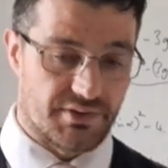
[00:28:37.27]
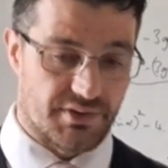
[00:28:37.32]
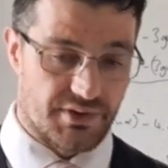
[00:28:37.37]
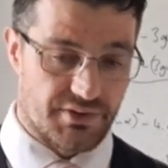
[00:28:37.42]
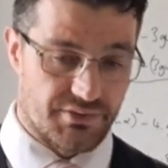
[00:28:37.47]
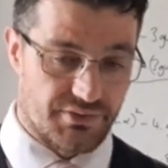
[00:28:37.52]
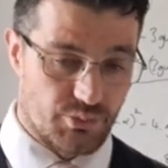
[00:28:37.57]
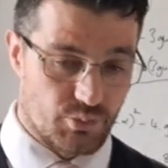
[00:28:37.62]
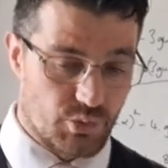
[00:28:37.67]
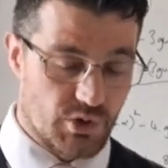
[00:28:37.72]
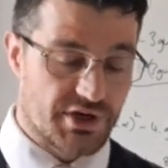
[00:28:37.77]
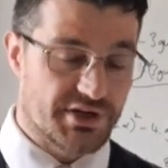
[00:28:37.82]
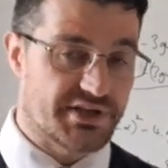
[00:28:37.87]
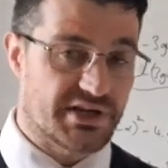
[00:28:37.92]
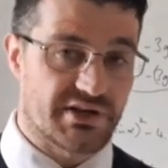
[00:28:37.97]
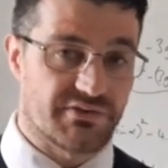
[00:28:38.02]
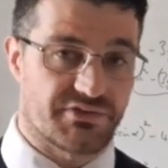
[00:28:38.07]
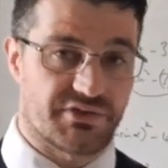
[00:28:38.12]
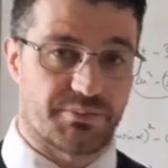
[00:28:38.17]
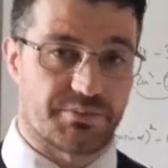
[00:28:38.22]
The wording
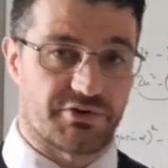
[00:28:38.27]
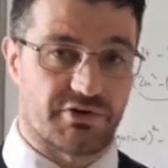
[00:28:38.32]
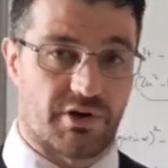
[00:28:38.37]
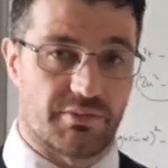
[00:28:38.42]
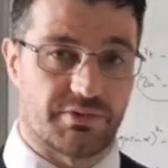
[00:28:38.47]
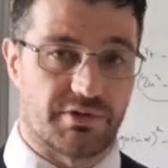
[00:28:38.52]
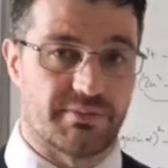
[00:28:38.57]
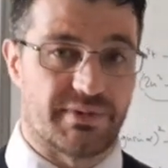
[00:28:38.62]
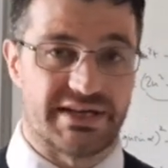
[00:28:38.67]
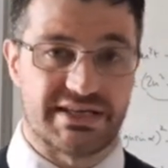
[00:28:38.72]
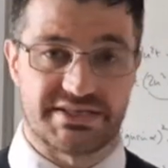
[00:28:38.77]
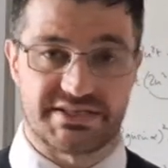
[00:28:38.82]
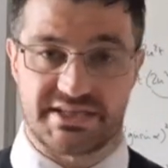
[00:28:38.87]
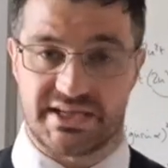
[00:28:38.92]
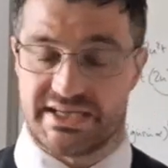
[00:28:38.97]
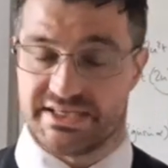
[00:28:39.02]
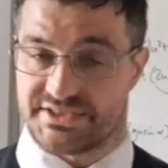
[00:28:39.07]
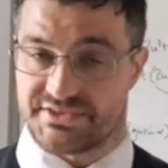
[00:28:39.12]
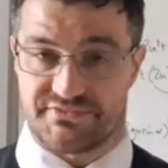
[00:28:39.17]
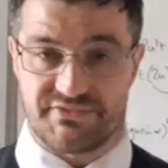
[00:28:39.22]
of the problem
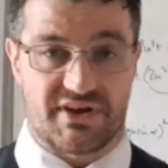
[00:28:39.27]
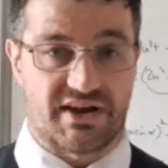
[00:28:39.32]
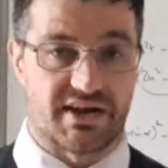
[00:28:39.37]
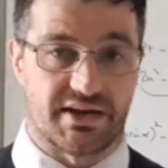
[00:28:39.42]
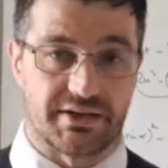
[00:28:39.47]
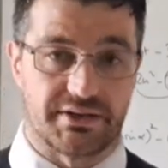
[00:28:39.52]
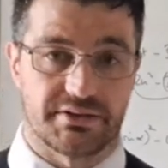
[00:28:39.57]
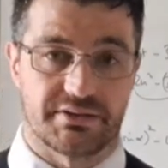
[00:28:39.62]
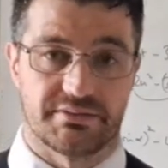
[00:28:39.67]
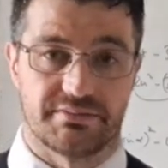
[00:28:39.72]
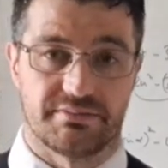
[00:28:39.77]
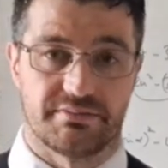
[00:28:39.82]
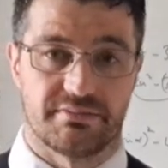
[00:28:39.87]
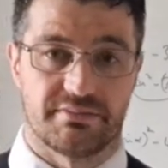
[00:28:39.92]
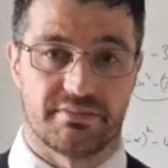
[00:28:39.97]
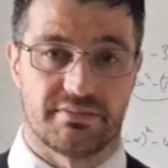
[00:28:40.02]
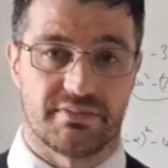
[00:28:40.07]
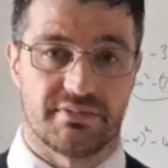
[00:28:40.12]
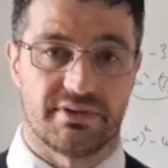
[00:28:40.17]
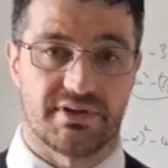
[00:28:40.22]
is fine.
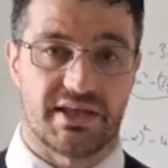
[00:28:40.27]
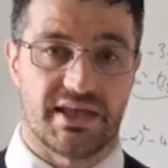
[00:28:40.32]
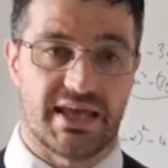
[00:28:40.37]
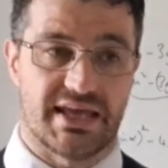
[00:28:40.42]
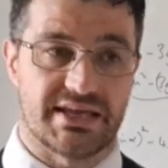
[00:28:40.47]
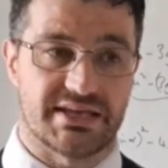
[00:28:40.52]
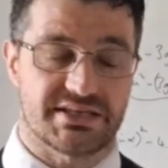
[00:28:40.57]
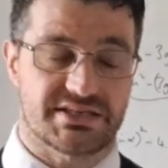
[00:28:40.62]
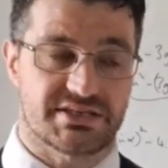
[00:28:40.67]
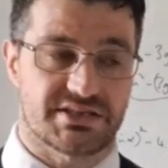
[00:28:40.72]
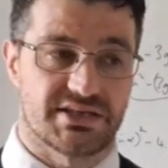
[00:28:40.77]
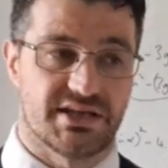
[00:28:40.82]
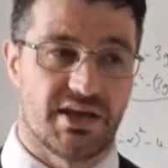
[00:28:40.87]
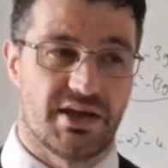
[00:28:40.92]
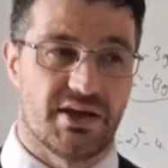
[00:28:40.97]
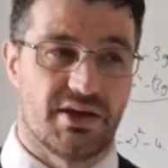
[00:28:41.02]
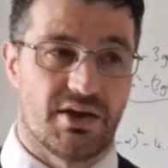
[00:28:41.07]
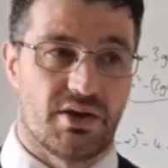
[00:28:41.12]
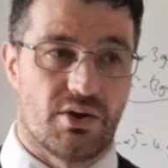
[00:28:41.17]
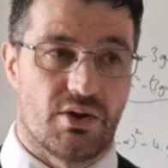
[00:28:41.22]
It's
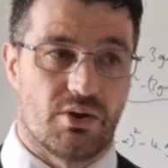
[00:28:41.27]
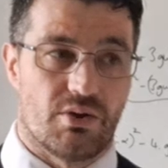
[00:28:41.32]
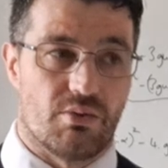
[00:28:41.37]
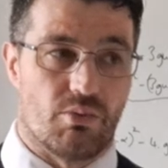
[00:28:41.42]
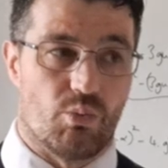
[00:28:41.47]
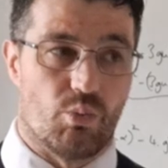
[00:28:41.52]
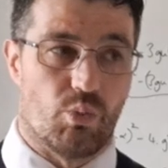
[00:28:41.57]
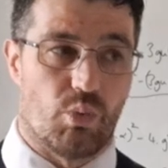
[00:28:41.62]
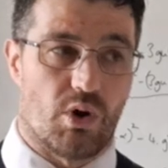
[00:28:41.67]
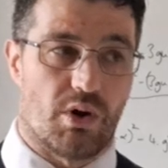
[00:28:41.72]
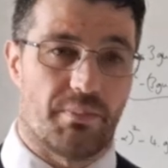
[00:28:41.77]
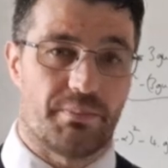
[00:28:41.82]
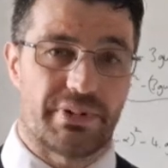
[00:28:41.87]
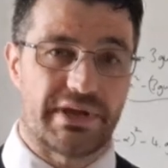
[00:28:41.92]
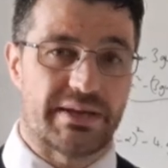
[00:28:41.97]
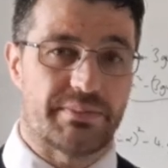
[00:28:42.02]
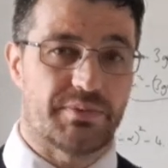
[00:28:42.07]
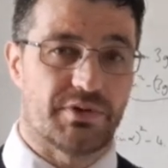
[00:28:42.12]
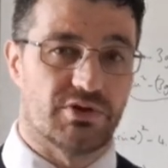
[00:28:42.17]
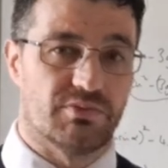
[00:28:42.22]
what
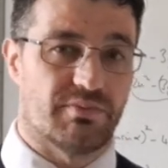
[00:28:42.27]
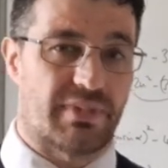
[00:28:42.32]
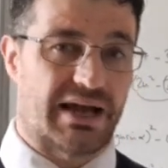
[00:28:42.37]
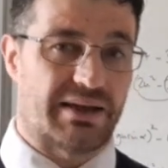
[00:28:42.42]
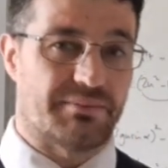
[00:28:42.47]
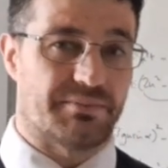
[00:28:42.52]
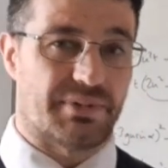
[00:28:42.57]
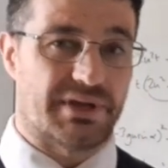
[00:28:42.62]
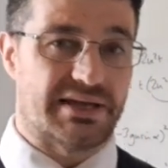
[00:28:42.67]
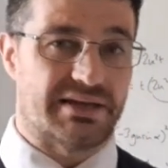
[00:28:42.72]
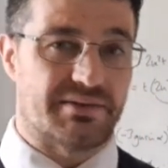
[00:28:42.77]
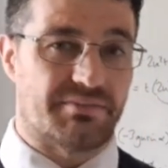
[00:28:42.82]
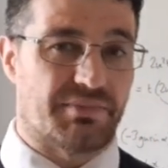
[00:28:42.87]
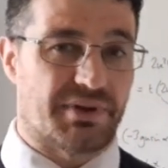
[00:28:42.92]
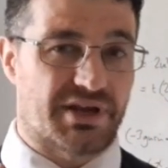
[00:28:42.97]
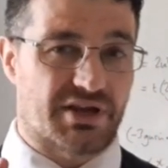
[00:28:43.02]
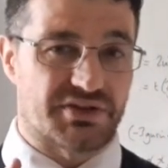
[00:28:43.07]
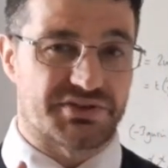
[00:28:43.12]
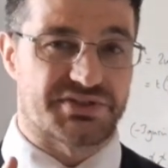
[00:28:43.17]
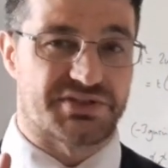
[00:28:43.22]
people might be,
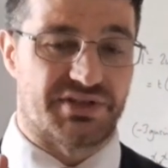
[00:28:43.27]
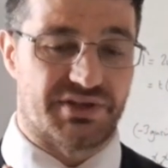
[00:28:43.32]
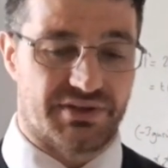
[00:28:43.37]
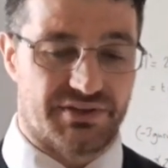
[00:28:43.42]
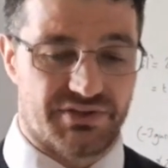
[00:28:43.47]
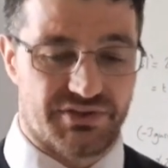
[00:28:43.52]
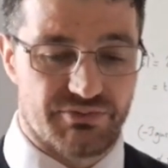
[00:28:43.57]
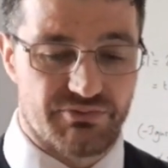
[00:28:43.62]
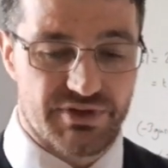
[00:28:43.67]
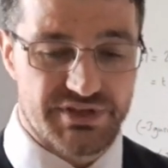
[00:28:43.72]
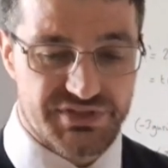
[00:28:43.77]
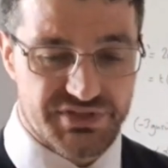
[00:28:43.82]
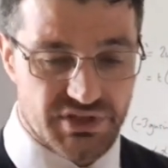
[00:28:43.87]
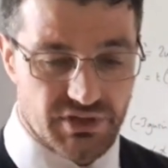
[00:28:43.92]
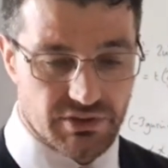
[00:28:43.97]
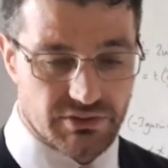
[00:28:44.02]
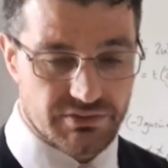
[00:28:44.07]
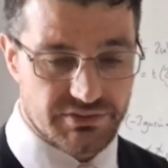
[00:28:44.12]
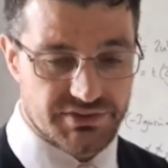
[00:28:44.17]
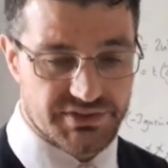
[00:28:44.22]
because the
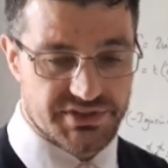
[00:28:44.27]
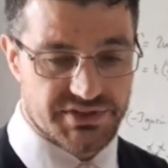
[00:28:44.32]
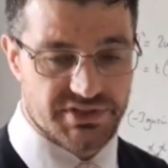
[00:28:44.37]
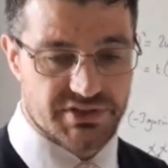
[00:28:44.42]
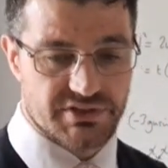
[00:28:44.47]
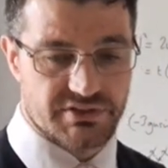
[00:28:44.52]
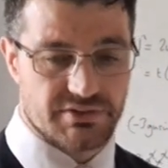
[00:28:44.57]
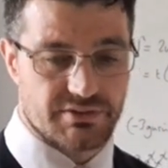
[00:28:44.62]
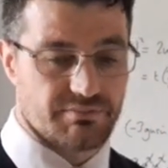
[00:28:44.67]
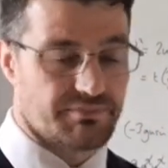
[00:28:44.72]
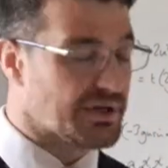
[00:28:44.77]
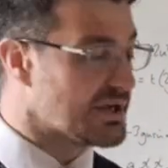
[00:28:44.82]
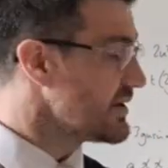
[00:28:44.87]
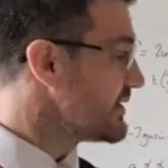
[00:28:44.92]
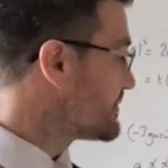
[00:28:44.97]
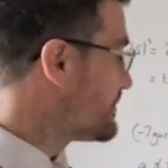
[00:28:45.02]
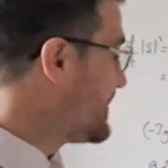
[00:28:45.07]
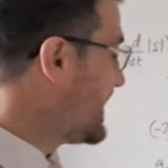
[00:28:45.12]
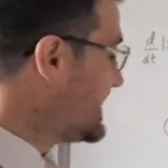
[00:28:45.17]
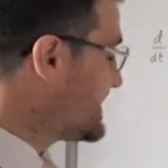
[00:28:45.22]
results, because
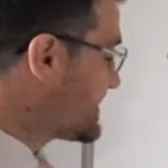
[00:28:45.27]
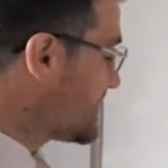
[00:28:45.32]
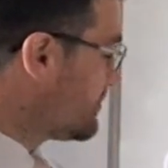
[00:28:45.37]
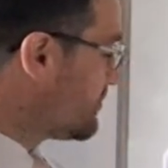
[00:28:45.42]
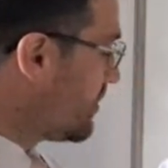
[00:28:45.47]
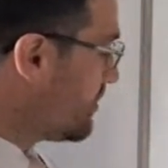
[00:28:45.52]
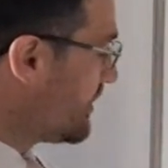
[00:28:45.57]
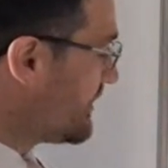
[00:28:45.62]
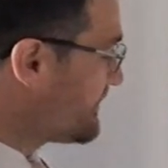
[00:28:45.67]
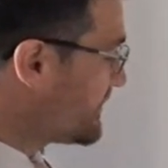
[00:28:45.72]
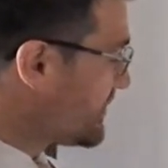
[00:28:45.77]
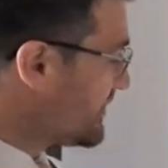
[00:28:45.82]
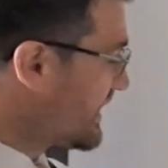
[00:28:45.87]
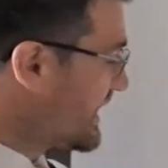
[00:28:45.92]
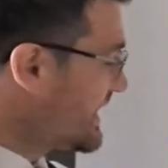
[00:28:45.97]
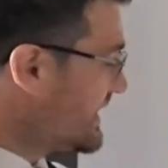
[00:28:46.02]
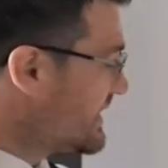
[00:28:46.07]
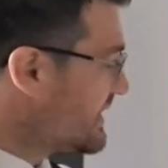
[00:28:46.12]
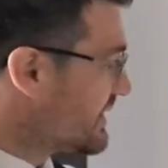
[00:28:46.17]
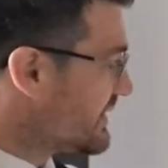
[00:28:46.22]
based on what we've done
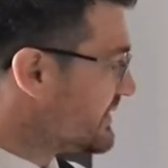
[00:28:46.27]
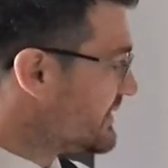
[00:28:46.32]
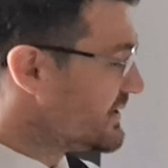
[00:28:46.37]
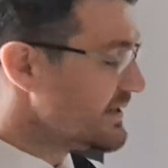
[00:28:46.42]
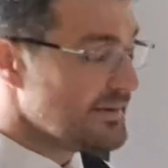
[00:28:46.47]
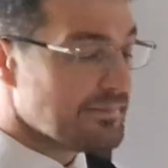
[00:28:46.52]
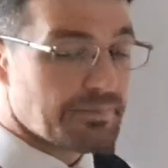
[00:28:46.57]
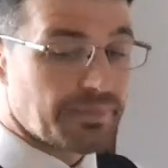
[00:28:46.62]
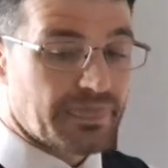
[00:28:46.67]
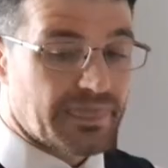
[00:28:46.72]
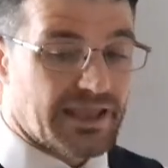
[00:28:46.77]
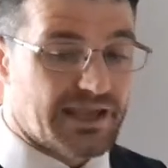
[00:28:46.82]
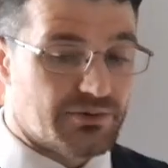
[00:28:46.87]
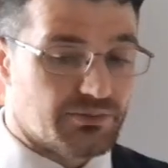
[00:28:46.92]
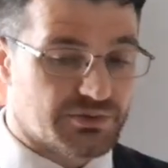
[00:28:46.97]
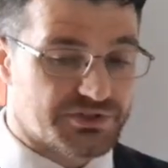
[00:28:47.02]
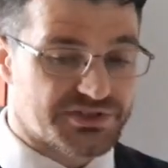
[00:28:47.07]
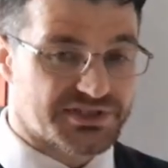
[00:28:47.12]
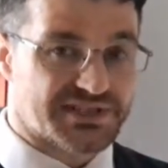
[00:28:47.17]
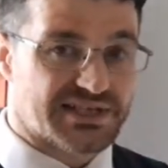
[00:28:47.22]
here, it
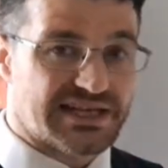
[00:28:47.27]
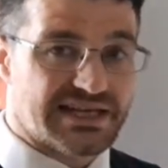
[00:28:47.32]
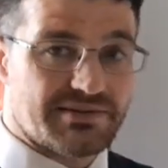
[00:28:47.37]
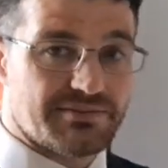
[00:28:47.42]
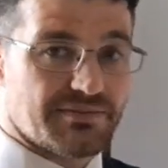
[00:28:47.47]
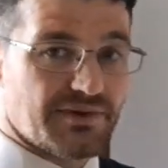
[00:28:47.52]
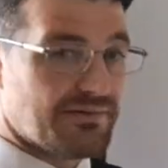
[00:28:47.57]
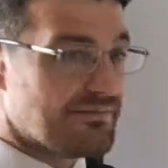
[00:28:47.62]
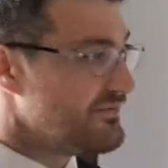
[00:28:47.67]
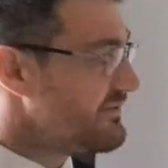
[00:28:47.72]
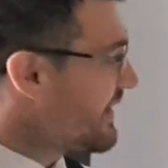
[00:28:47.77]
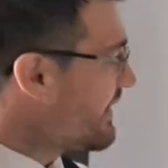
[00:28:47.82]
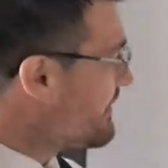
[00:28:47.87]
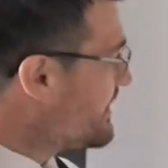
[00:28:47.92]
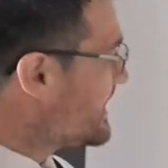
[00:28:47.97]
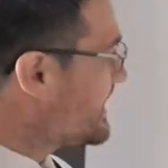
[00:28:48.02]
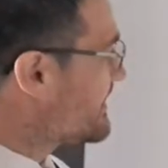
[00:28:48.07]
would seem very